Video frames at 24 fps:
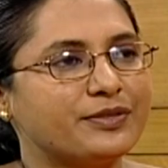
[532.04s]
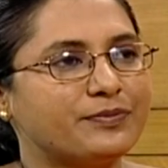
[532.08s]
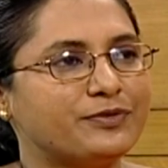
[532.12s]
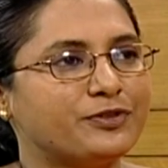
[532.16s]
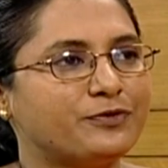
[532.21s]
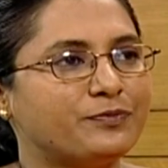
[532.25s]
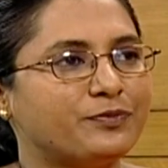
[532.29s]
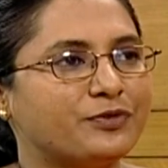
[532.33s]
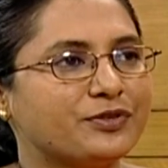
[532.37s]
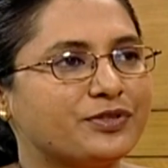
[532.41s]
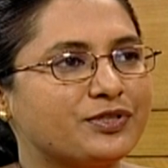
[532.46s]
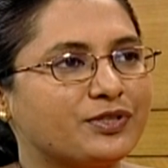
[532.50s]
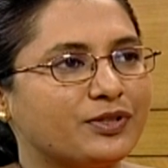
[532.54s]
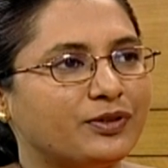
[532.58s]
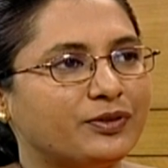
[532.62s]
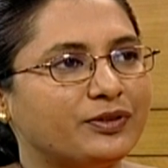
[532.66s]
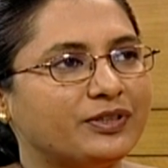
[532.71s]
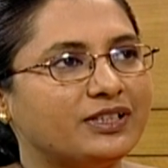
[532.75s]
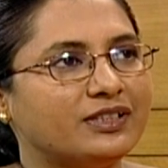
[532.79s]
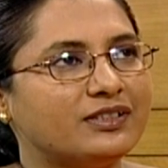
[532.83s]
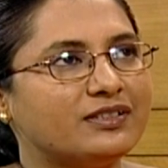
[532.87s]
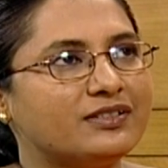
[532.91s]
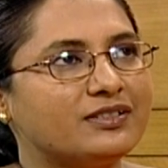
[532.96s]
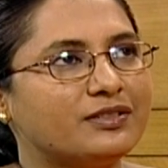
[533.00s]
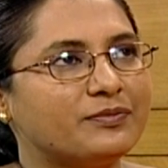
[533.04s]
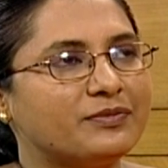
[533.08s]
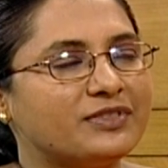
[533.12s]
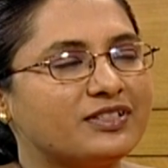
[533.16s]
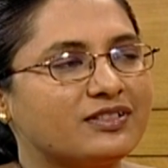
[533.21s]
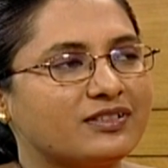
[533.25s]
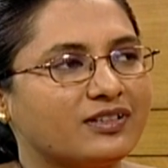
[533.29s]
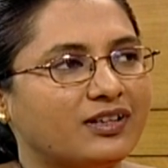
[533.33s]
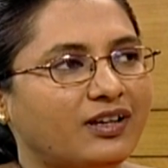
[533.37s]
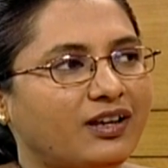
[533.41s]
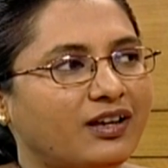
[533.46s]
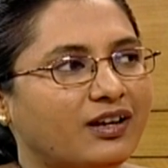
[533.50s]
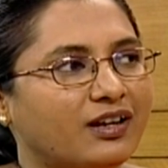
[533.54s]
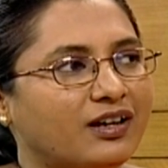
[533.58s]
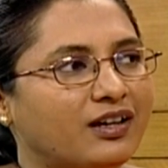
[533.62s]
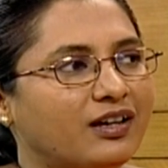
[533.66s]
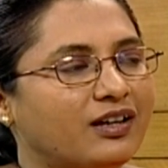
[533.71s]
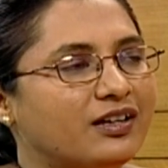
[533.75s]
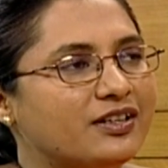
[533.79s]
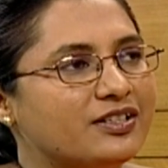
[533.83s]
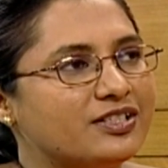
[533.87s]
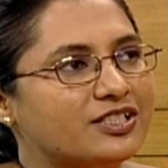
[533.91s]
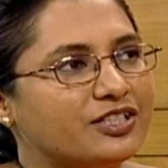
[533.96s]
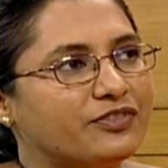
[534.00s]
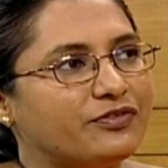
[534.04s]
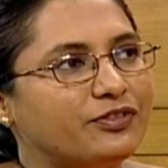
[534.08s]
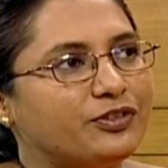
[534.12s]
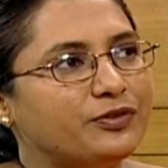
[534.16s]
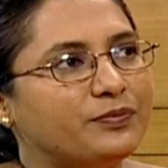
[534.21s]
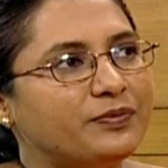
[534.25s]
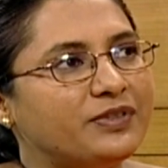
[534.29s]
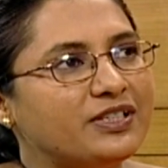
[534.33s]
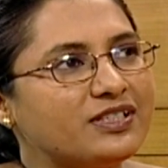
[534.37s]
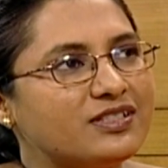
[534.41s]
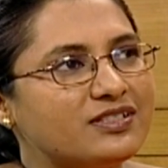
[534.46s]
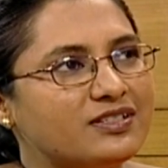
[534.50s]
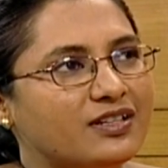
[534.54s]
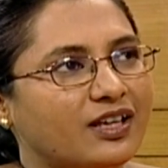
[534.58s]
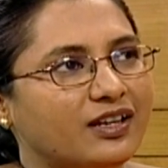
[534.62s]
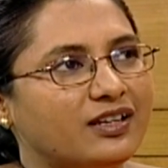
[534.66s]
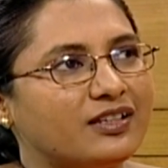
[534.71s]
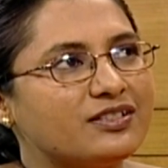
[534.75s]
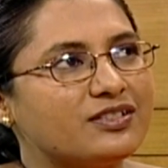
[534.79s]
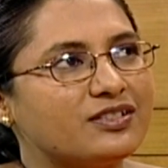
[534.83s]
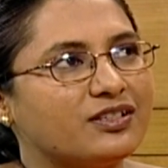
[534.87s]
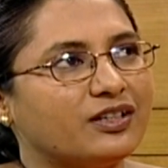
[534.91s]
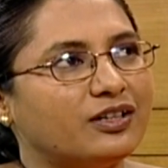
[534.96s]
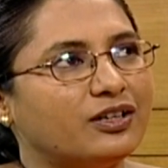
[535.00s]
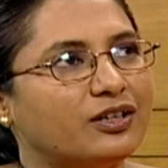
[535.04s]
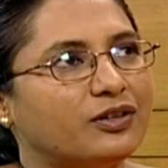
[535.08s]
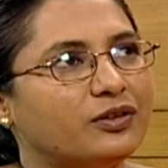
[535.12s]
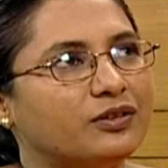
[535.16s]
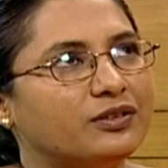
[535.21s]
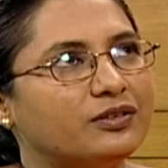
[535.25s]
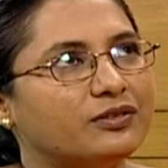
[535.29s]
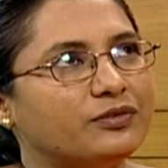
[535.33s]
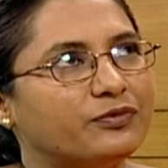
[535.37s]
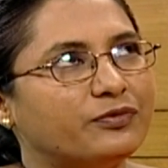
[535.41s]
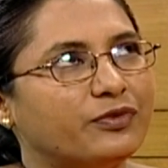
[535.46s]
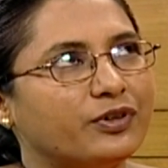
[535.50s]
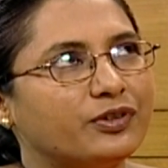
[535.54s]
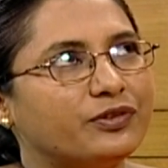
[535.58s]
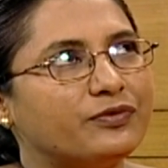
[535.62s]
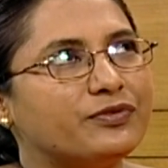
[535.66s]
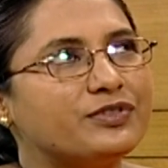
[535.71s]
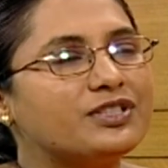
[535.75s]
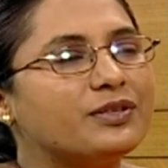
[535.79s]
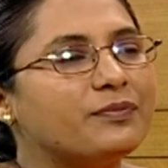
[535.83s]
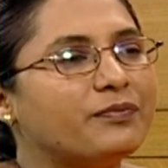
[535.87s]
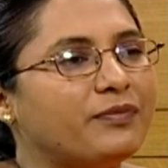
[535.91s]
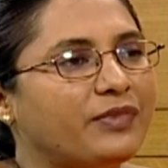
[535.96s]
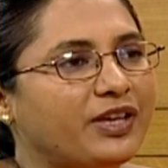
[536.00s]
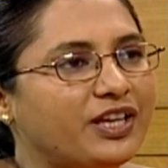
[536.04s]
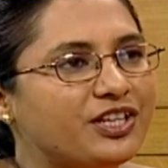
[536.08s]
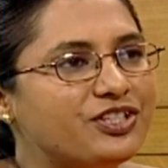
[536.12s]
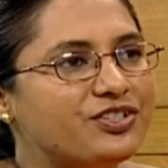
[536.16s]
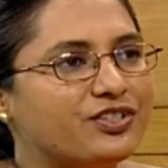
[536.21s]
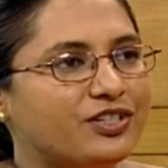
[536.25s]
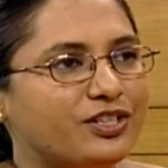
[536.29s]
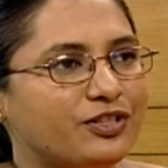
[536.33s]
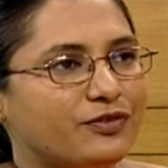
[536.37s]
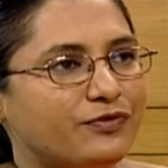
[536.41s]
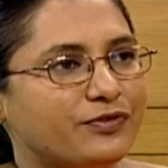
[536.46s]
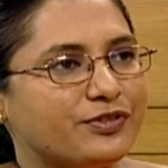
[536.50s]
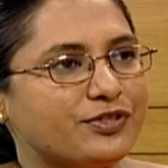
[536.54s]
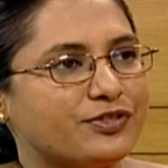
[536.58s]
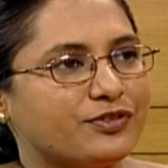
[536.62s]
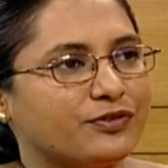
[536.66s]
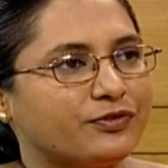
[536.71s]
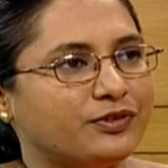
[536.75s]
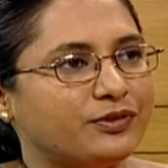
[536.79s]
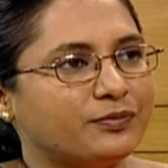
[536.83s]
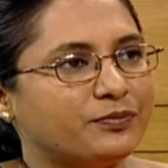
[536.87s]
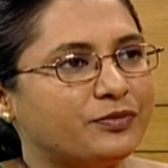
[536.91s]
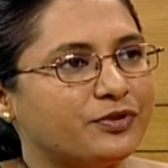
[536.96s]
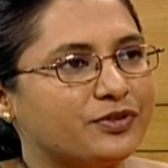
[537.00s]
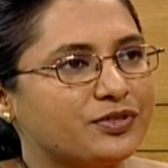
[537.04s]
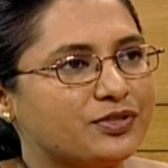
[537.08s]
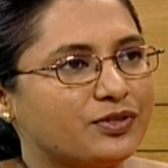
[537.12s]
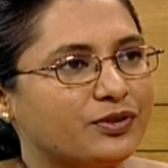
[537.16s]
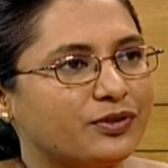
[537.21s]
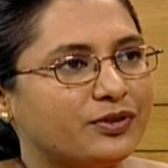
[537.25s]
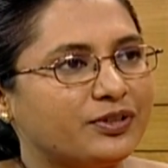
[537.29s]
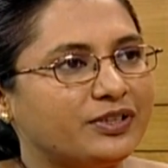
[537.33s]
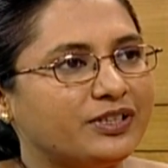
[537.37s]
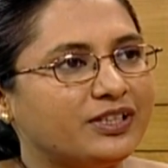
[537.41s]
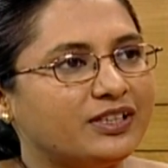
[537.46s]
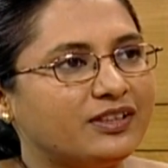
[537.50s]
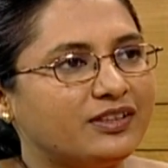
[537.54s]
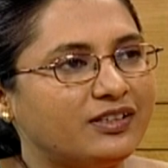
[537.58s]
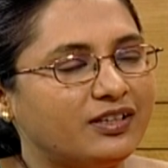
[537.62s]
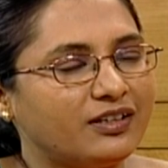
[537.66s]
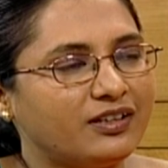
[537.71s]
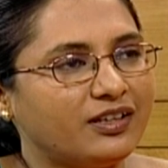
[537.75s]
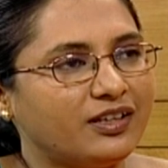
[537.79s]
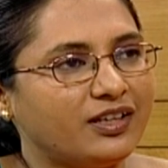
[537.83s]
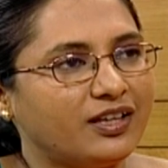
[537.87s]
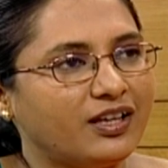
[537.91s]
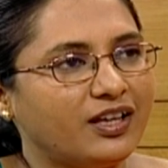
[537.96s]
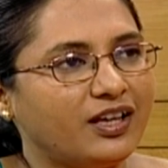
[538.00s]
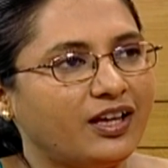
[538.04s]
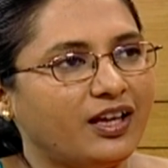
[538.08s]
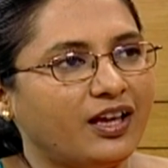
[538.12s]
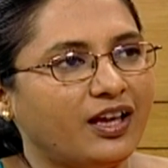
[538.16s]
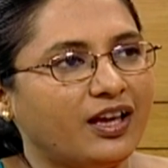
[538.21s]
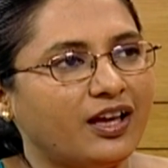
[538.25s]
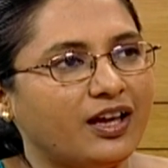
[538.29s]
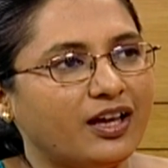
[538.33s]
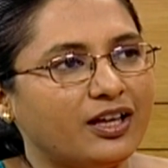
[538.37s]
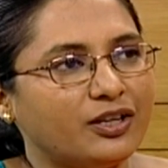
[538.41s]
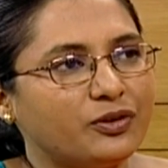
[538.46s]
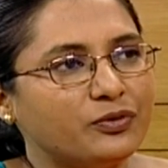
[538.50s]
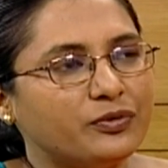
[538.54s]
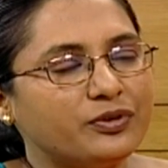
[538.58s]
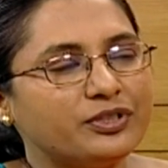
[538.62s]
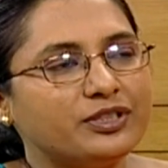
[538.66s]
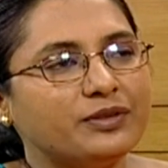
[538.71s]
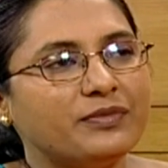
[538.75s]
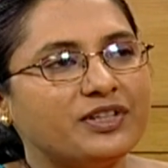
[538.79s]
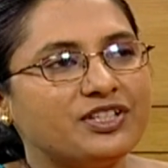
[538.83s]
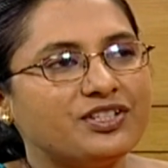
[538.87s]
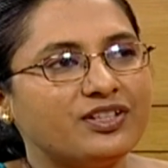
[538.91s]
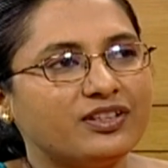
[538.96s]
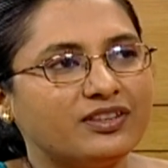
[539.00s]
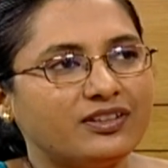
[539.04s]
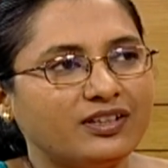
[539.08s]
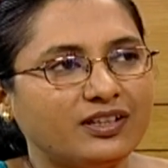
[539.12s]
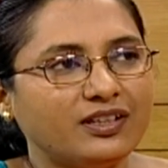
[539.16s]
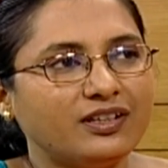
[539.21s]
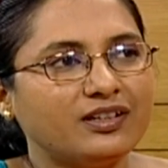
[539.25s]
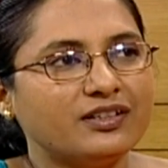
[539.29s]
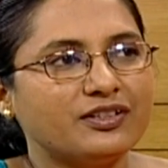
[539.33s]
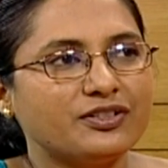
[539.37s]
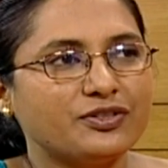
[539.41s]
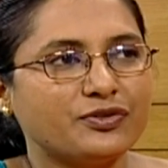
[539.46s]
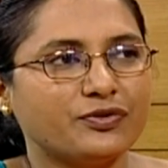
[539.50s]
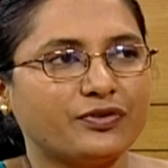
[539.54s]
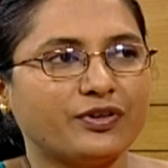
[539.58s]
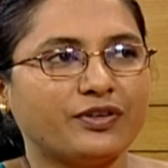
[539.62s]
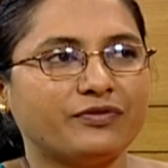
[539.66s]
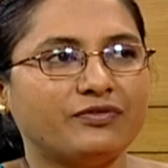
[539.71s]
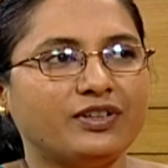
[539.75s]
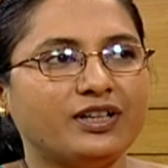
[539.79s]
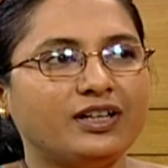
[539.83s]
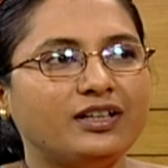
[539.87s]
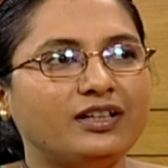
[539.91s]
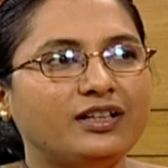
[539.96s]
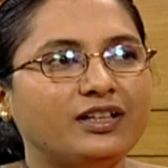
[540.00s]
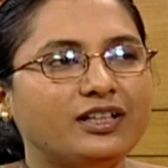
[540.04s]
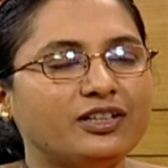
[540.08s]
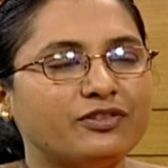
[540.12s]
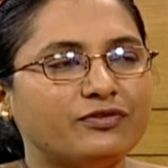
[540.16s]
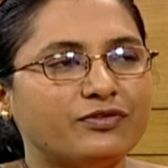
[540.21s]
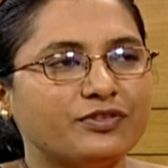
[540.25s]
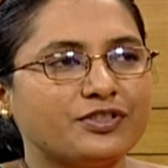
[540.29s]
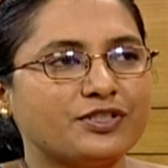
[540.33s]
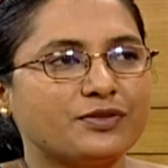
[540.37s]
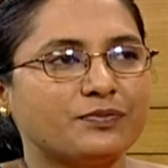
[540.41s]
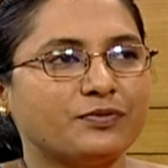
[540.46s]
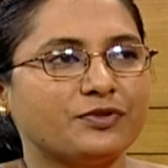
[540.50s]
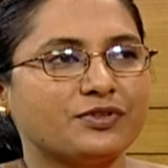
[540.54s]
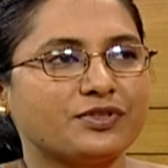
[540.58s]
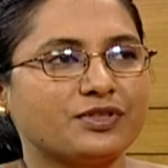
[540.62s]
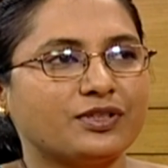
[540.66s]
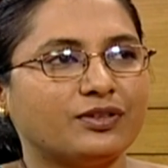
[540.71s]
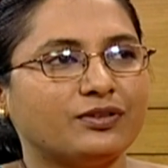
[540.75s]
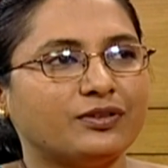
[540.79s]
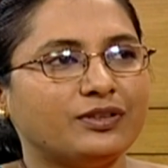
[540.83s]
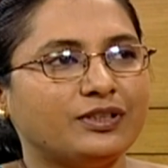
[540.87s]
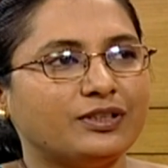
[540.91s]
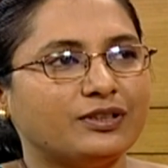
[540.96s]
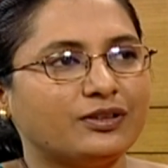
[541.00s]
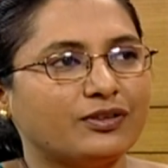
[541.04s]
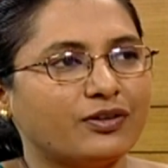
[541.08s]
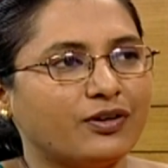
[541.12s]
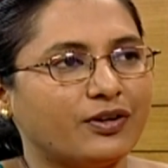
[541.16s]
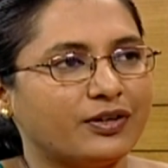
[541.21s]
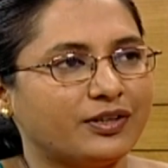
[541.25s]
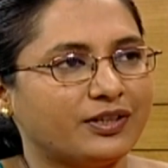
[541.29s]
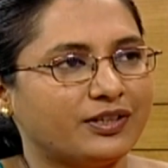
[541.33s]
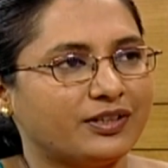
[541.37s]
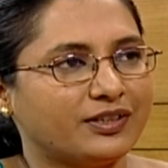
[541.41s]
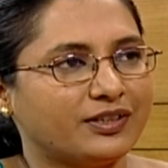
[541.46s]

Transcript: of post-colonialism is clear, sir, will you please tell us what was the major influence on post-colonial theory and who are the major thinkers who have greatly influenced post-colonial thought?